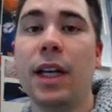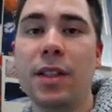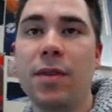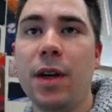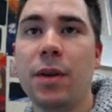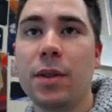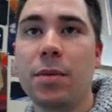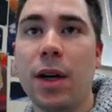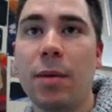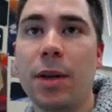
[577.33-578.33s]
video and
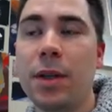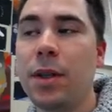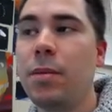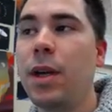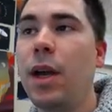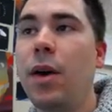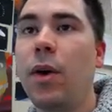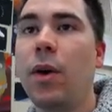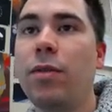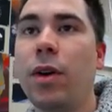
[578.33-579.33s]
subscribe on YouTube,
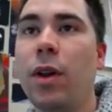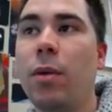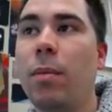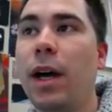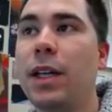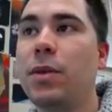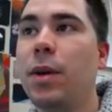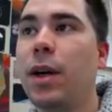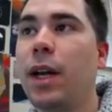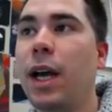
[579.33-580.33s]
or follow my
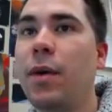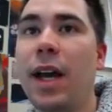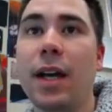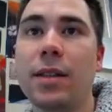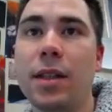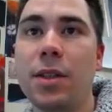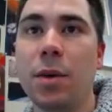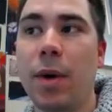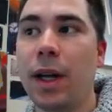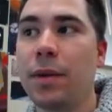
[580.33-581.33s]
Twitter account
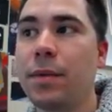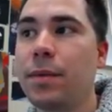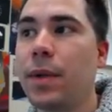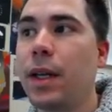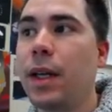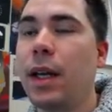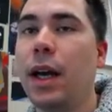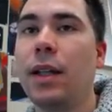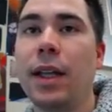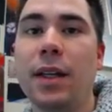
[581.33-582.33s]
@TeacherWayne.
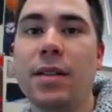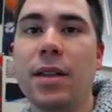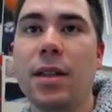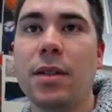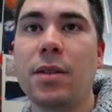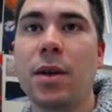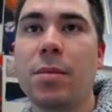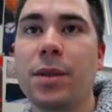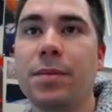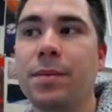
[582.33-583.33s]
Link is in the description.